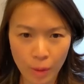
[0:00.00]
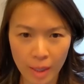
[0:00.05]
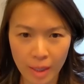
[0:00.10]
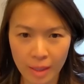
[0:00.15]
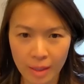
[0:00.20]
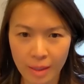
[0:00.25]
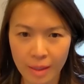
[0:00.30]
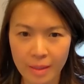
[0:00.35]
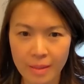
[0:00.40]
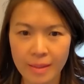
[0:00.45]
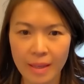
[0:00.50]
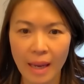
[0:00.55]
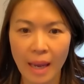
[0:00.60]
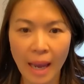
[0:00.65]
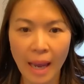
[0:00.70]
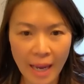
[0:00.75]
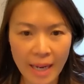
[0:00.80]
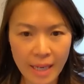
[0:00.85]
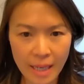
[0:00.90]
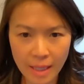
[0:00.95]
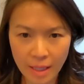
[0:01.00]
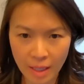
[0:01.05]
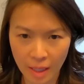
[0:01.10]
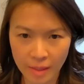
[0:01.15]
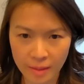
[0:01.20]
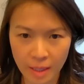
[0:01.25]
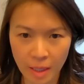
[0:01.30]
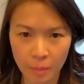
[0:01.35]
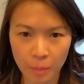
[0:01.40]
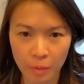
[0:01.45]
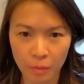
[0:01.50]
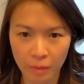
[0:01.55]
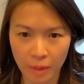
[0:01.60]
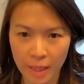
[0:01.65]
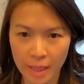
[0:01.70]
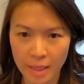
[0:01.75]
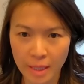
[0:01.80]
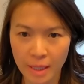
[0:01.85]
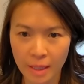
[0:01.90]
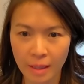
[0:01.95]
credit is any type of
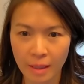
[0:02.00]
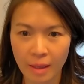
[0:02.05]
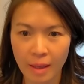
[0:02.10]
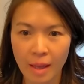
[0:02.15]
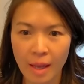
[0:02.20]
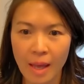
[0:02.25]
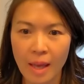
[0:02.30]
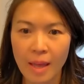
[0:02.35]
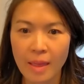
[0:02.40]
lending